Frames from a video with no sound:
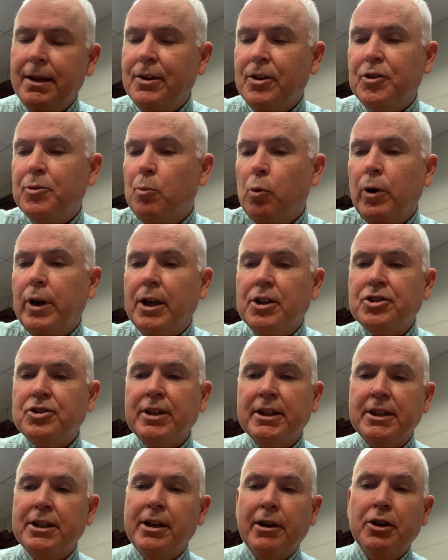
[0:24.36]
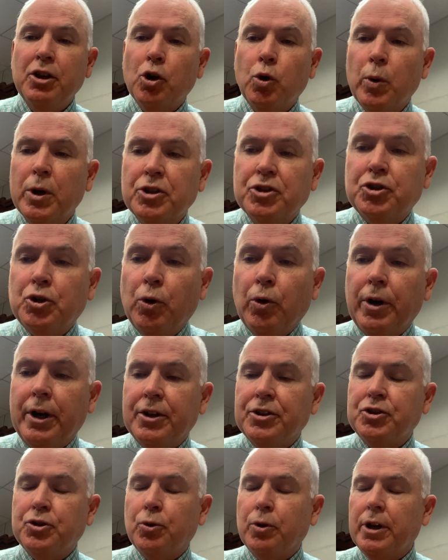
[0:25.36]
This morning, I'd just like to tell you a quick story,
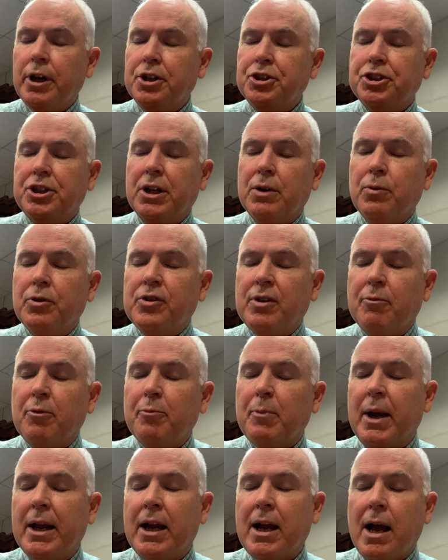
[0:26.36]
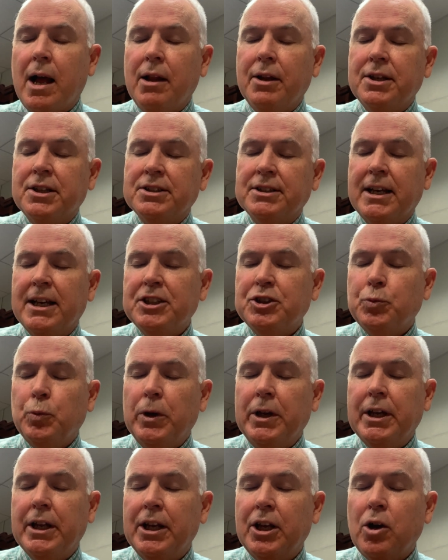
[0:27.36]
a story I shared with some of my colleagues last
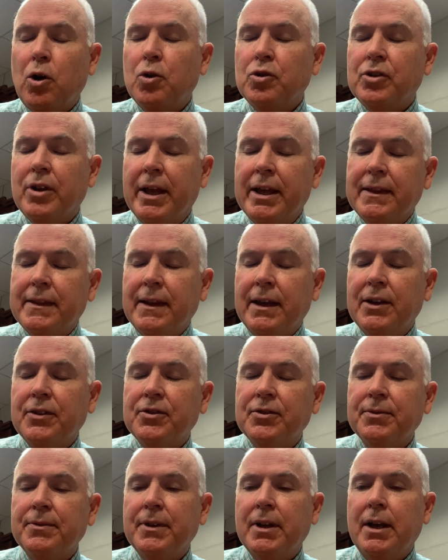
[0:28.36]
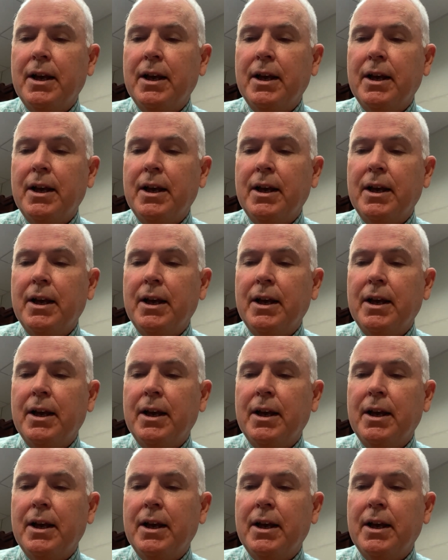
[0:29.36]
week, and it goes like this.